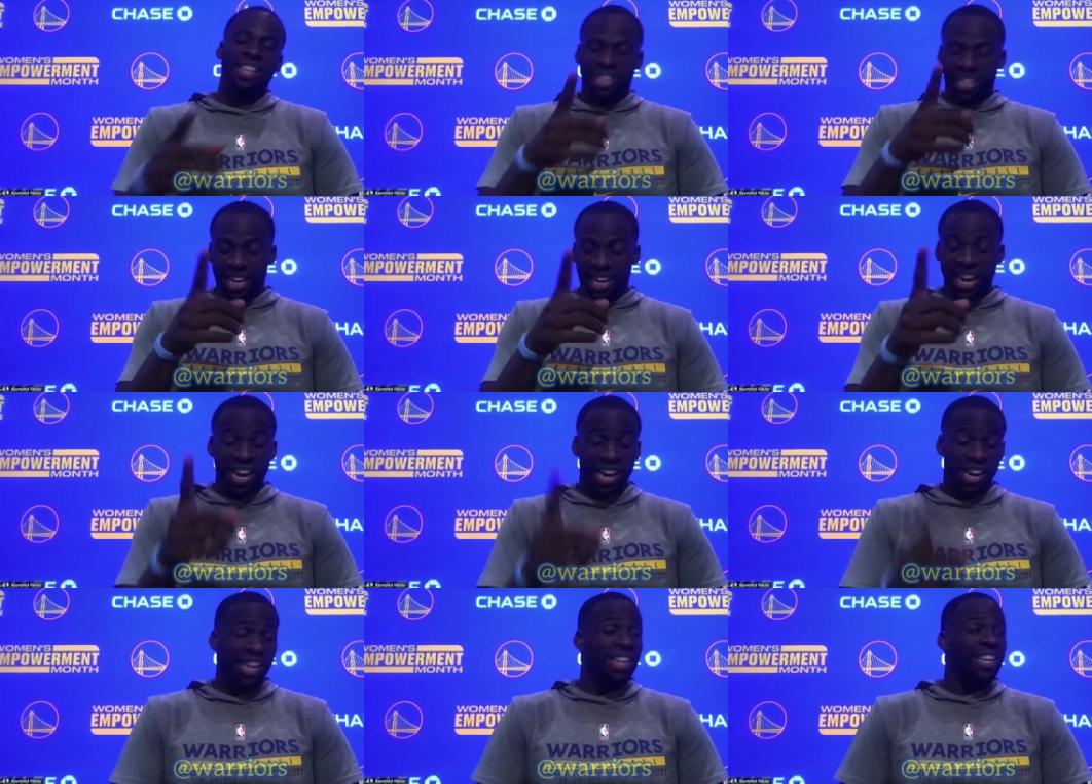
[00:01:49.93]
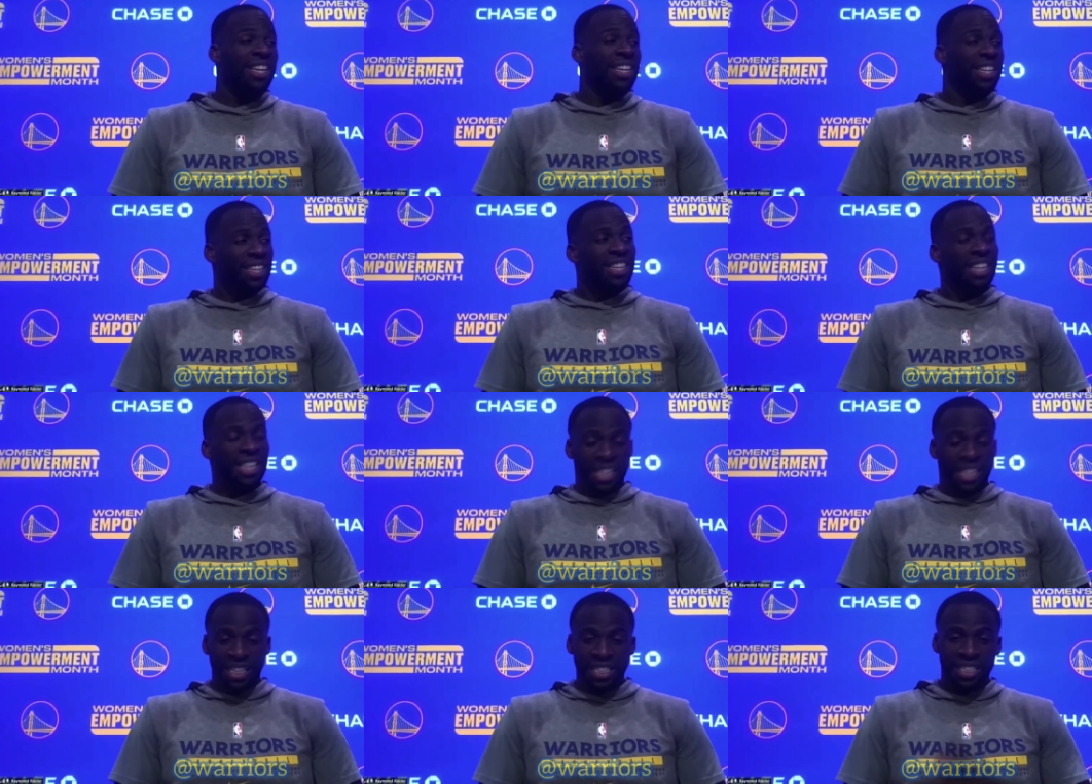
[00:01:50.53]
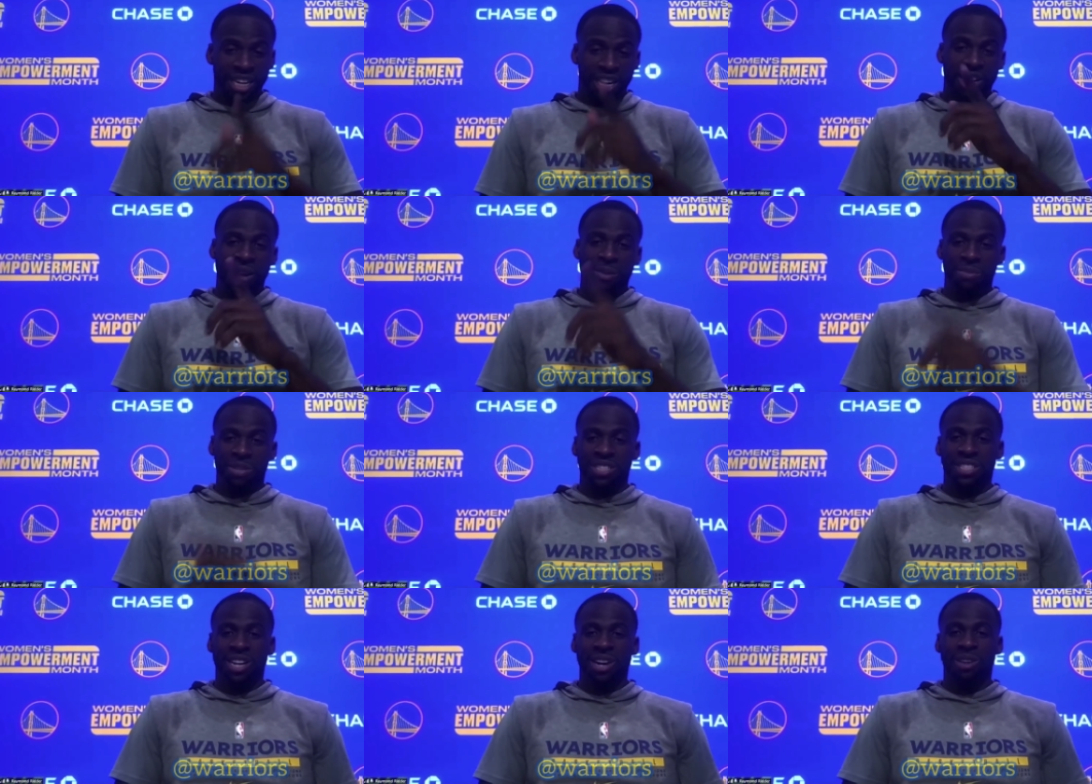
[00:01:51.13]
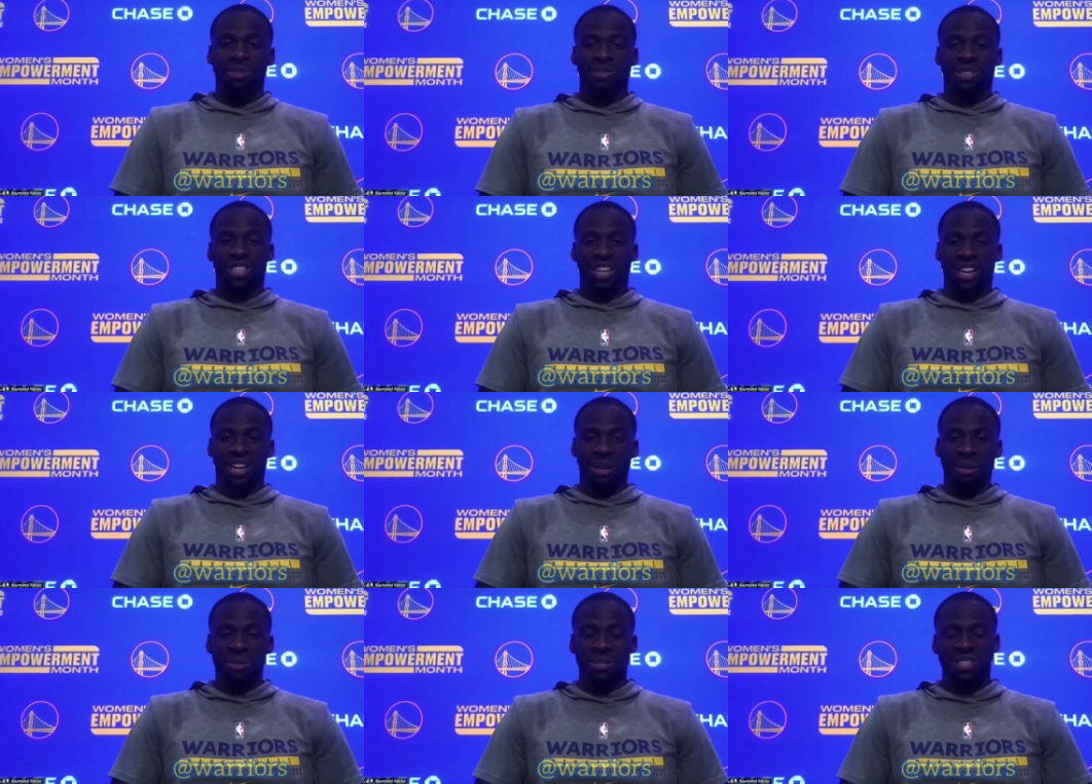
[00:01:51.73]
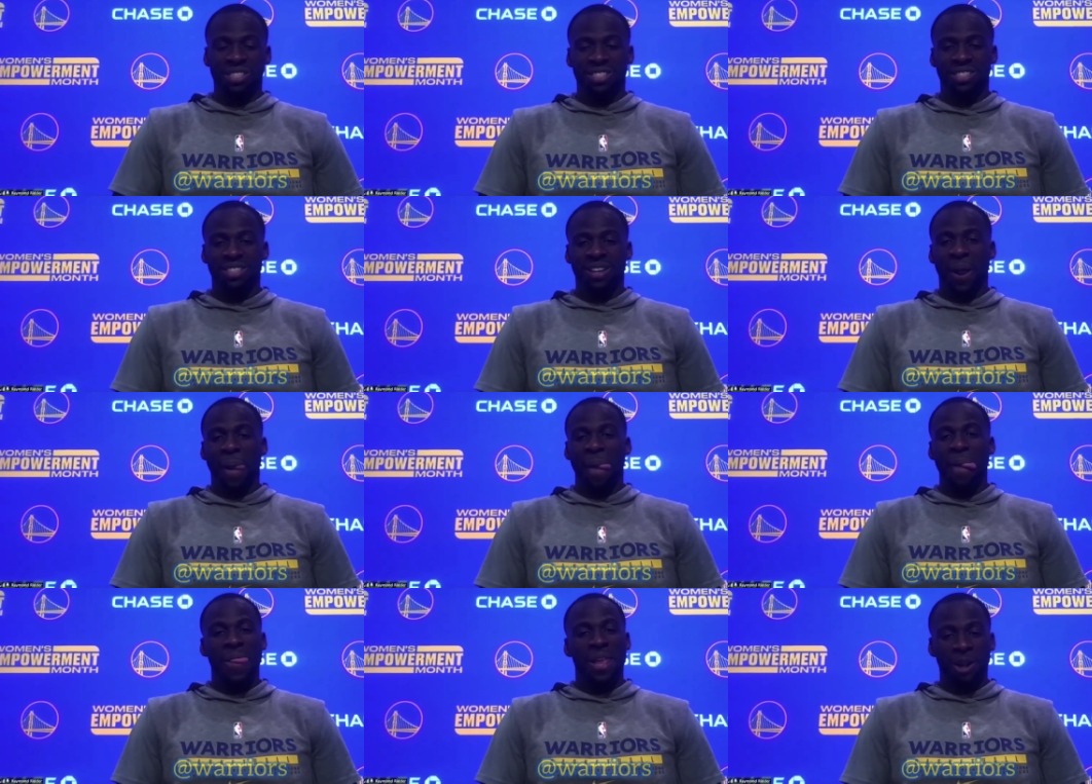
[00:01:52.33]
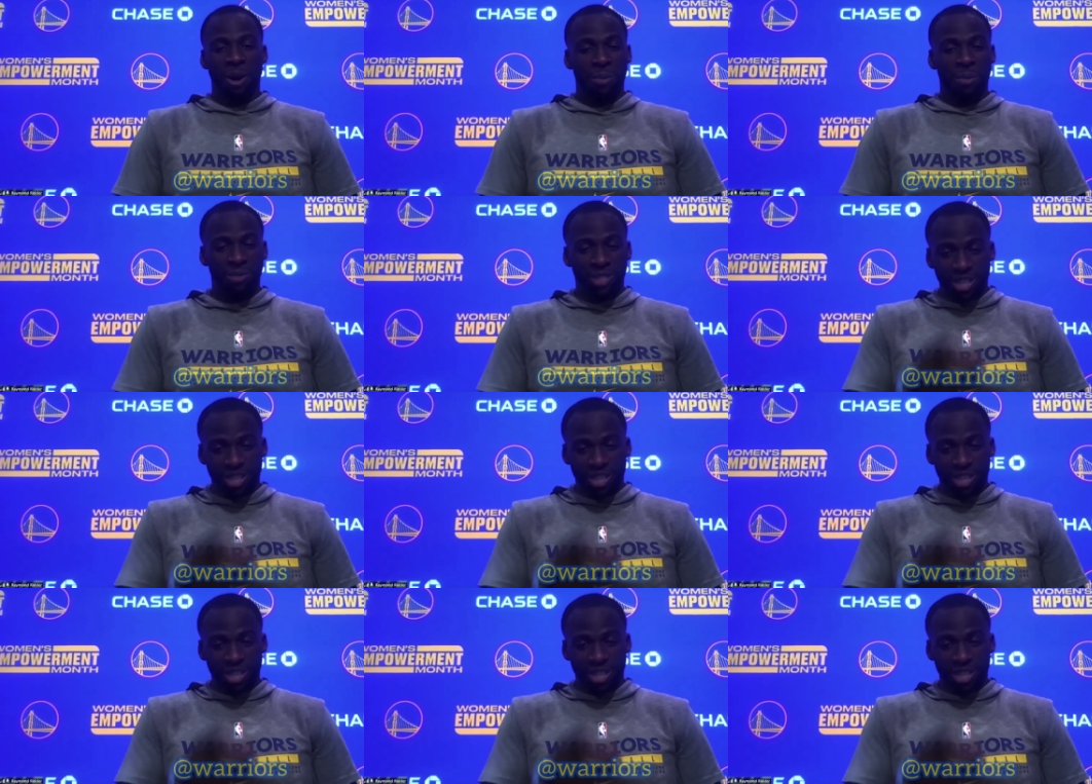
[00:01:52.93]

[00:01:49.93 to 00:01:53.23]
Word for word: Yeah, he yelled at me several times. Don't